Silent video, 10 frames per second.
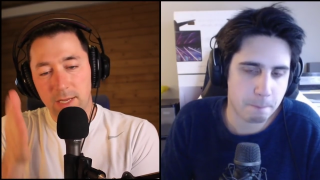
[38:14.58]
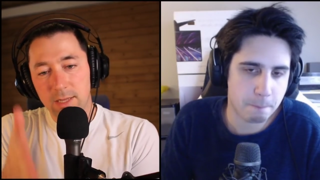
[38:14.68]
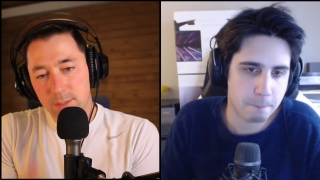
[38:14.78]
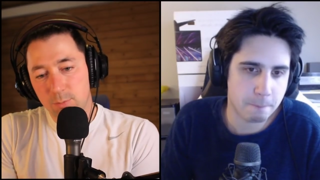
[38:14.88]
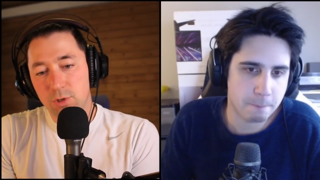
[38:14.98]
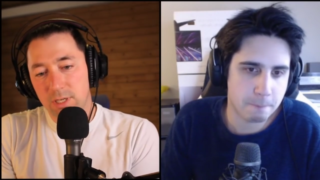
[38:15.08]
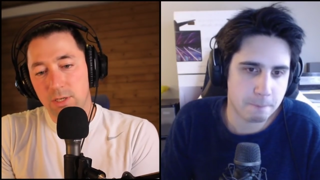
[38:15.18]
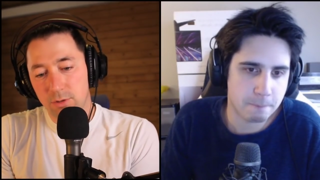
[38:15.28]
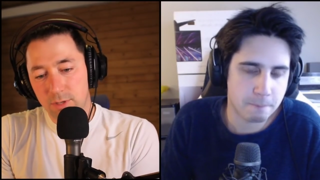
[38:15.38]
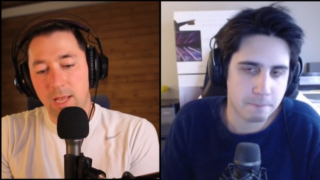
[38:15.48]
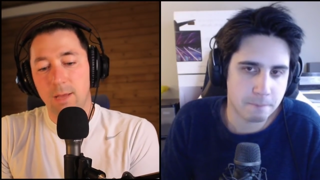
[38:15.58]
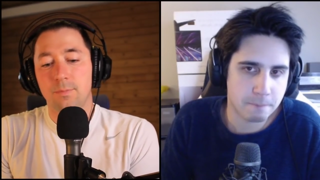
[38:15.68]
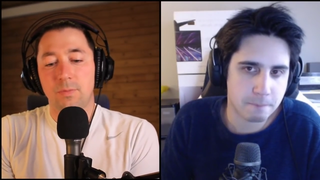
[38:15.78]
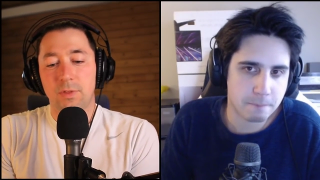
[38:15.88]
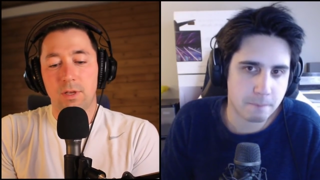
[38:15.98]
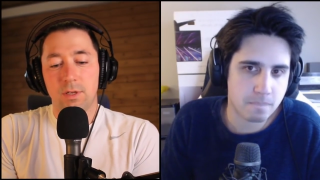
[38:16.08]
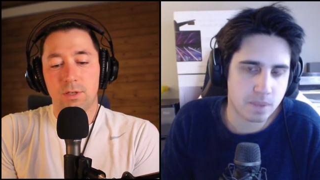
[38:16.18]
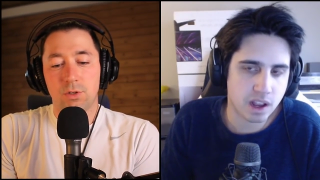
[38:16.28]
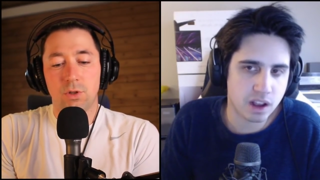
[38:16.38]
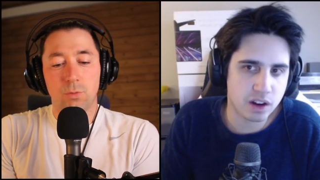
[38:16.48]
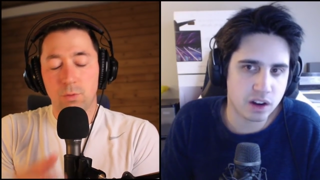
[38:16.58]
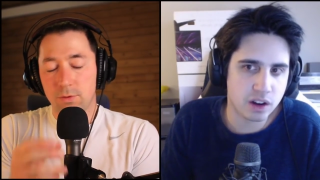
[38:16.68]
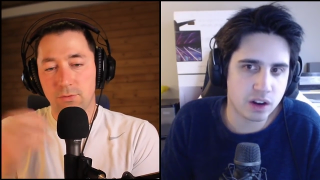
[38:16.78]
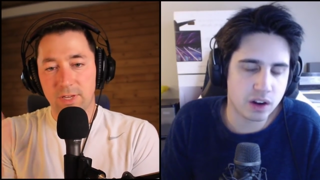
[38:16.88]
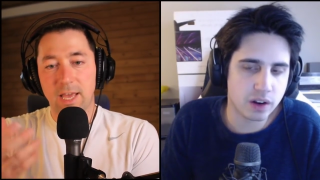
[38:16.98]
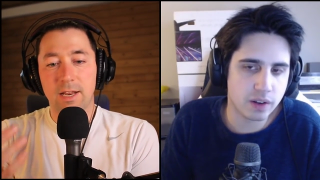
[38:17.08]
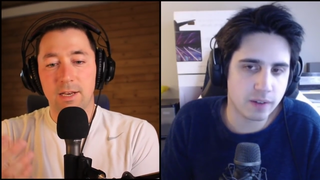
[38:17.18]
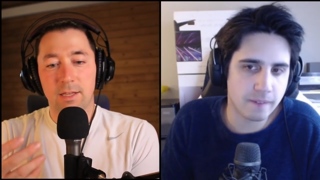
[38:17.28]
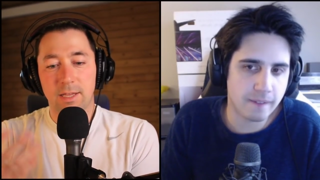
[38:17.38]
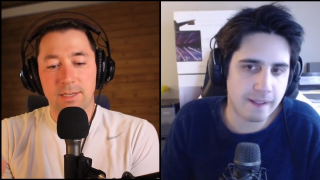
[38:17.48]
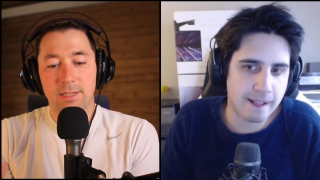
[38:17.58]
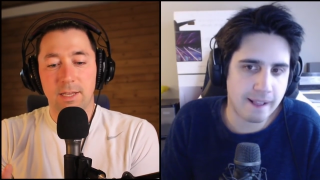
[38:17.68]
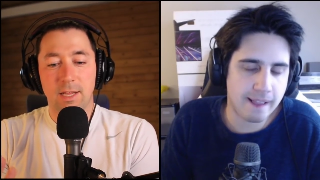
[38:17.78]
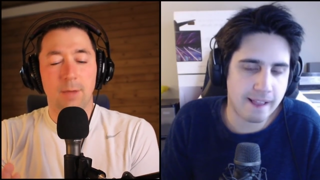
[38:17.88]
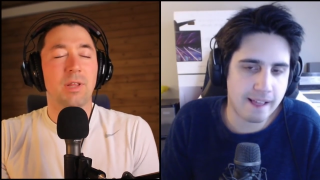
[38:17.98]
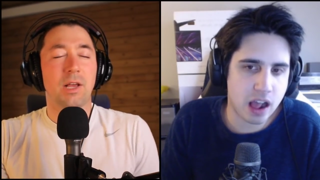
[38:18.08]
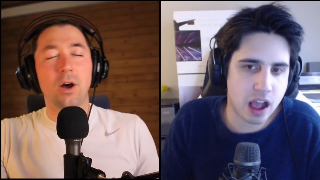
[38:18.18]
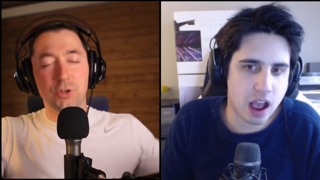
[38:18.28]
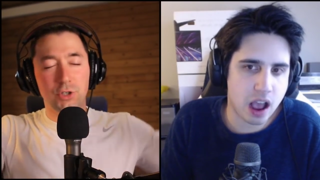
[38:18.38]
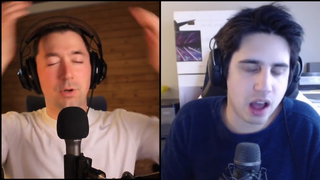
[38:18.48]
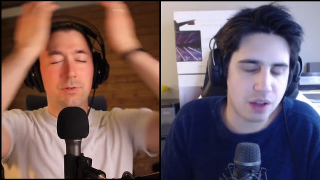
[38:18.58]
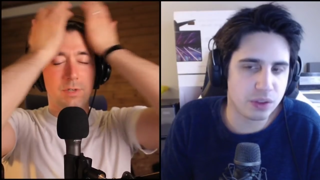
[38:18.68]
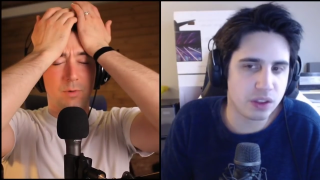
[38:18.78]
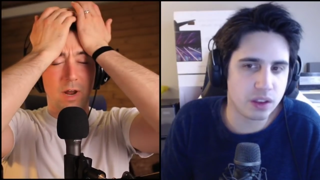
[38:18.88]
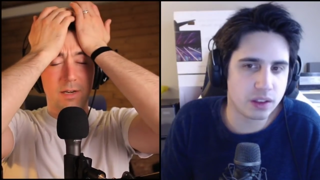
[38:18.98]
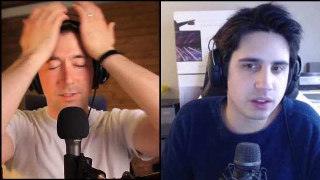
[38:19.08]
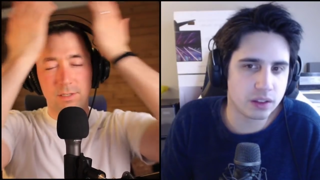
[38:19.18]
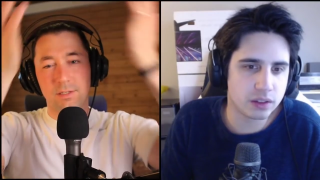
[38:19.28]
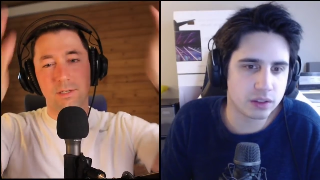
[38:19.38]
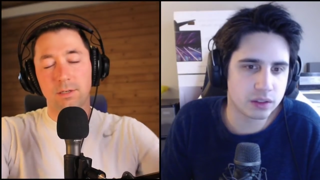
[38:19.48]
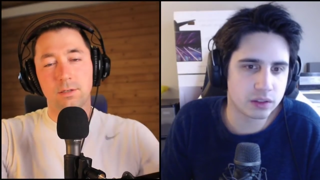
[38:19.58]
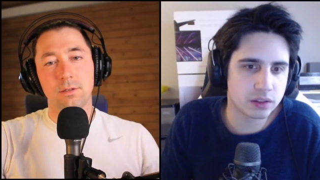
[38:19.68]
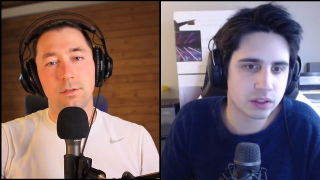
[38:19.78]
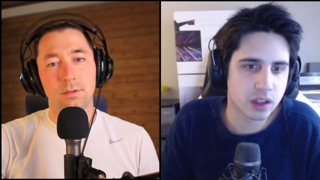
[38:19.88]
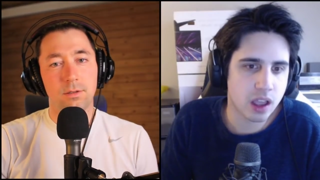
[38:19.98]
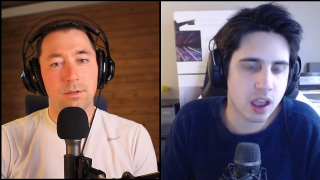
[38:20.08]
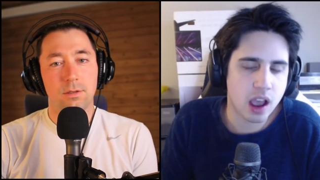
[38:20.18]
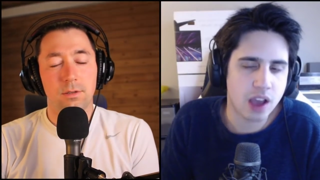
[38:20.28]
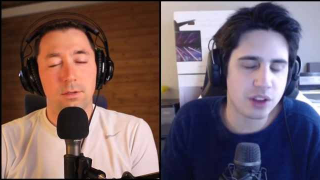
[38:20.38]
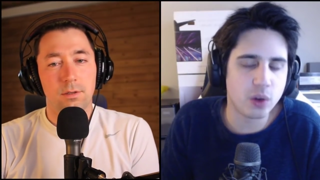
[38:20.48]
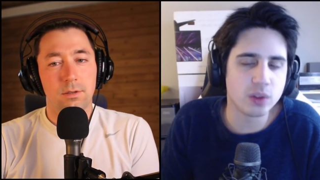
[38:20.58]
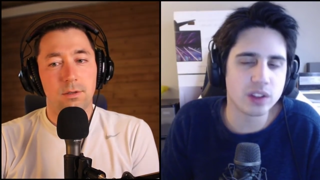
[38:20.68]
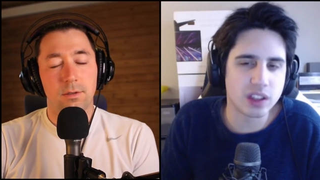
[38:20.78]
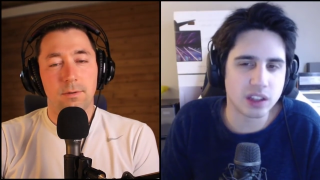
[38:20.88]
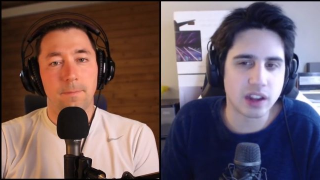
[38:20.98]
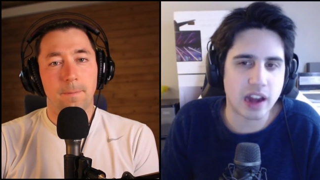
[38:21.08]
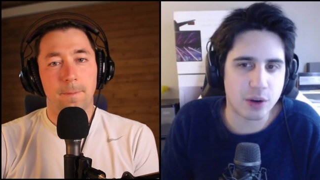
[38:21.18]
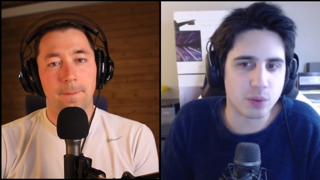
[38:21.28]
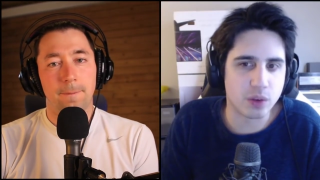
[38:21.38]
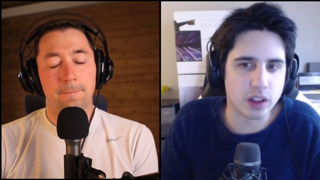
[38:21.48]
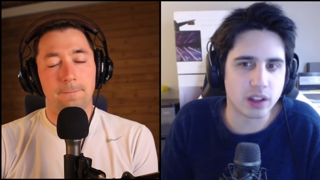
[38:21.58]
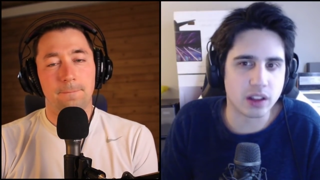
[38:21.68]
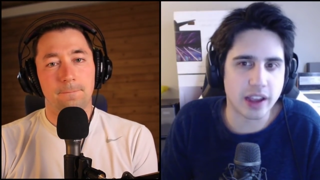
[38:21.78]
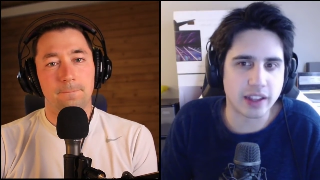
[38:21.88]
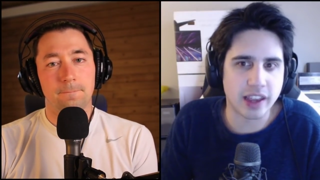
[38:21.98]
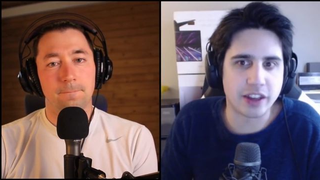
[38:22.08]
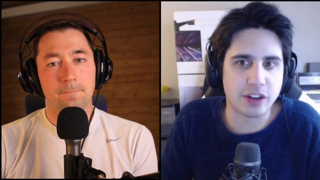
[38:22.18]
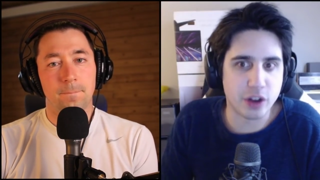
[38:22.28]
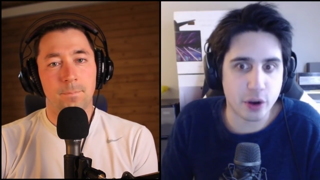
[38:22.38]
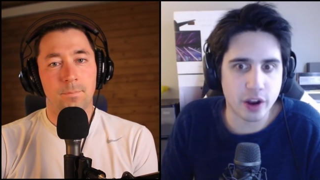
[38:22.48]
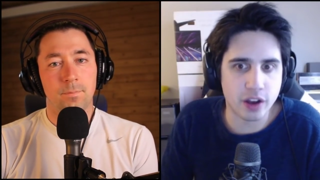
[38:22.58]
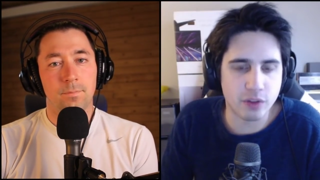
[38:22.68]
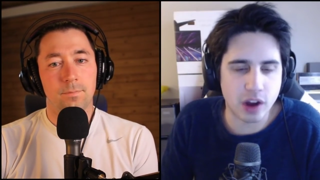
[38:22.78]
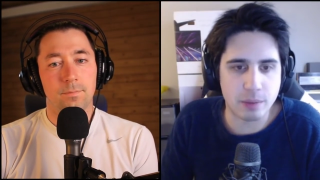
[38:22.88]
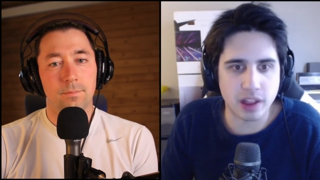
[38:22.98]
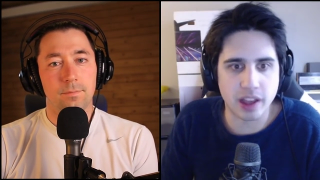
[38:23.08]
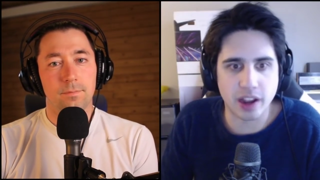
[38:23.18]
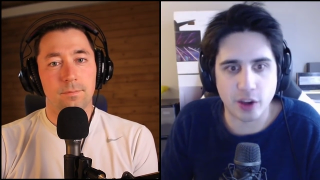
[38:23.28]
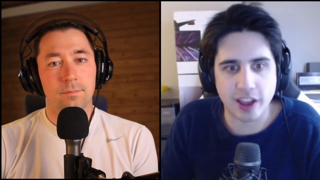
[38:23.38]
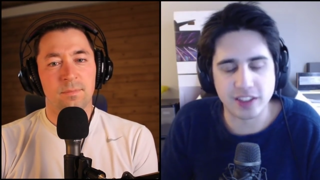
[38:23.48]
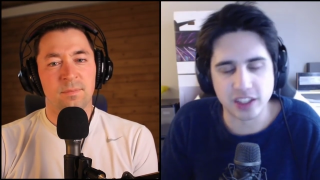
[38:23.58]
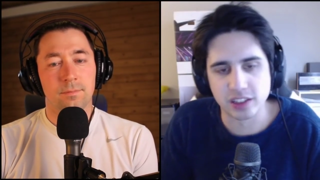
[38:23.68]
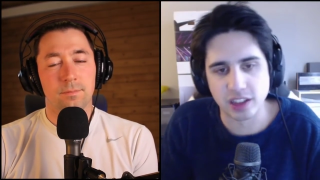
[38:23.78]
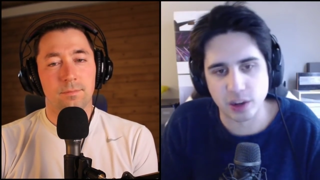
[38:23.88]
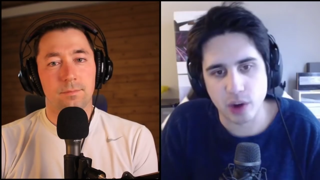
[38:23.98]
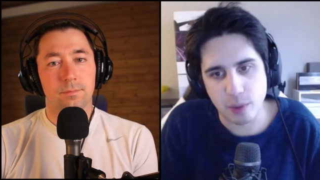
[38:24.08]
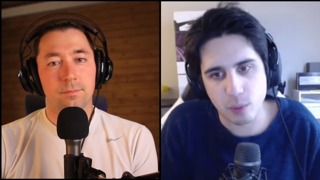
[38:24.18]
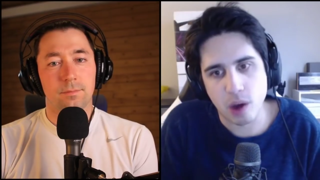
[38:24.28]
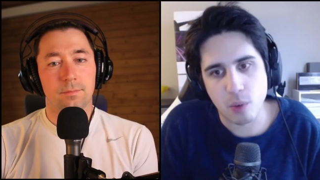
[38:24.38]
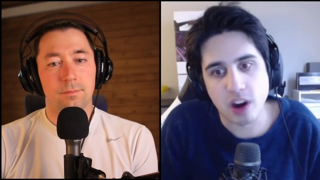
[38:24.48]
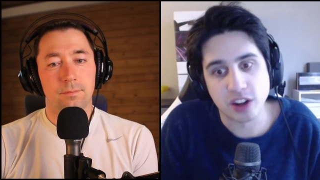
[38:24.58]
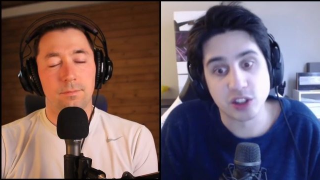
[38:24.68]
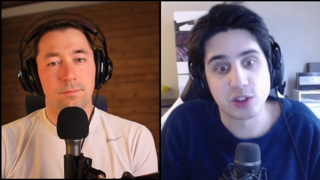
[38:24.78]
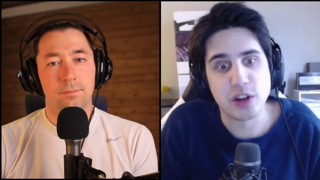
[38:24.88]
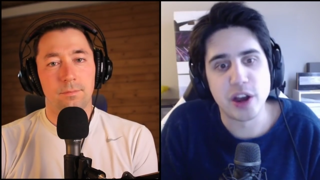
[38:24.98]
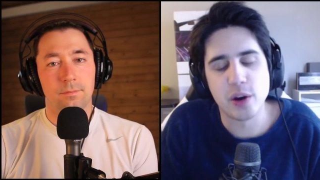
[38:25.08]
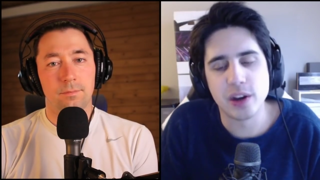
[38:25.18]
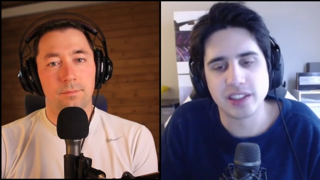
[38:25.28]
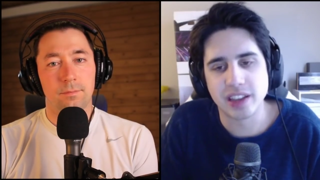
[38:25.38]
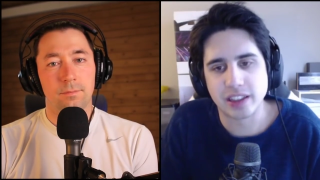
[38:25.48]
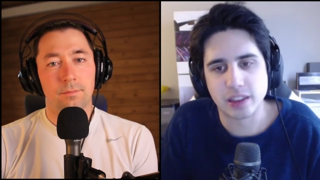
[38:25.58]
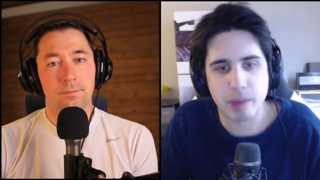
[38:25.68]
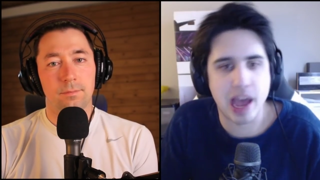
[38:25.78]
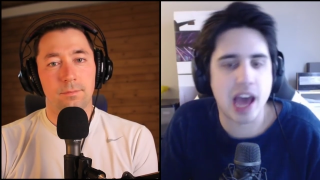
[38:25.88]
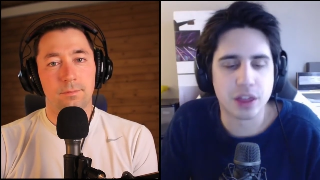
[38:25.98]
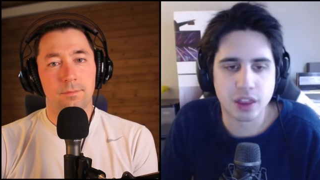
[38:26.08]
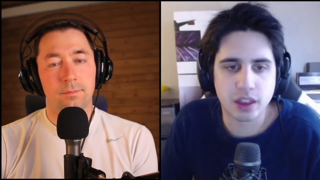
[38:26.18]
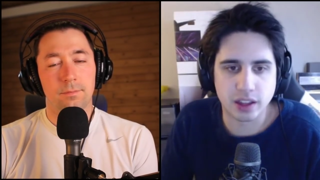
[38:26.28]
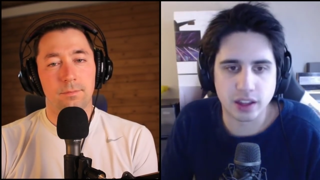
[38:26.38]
Speaker 1: this particular game? so that you wouldn't forget it and get to the end of the game be like, oh shoot, I was going to practice this thing.
Speaker 2: The only thing that I would really like take note of, where I'd be like, okay, this is like what I, I want to just know is like the path